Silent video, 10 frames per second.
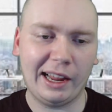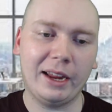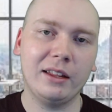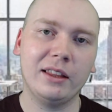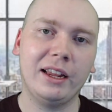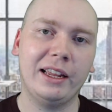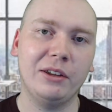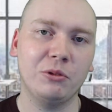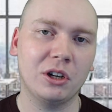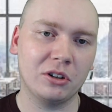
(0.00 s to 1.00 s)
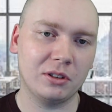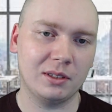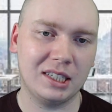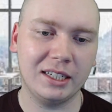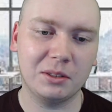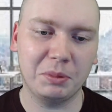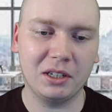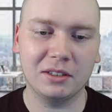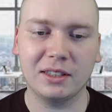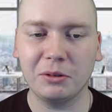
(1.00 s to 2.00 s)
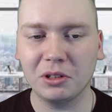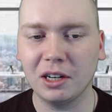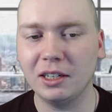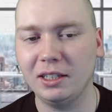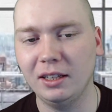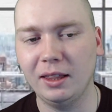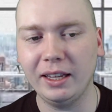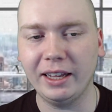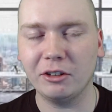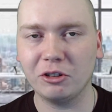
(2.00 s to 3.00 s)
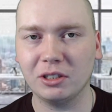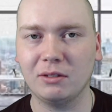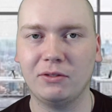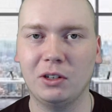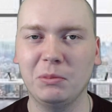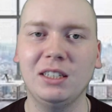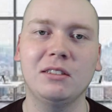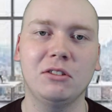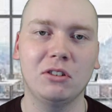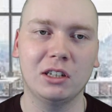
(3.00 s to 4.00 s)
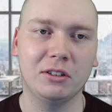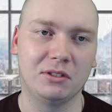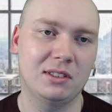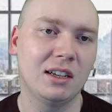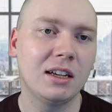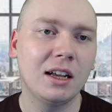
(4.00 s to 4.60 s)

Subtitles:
and that it would hurt the states because they would not get the interest from these student loans.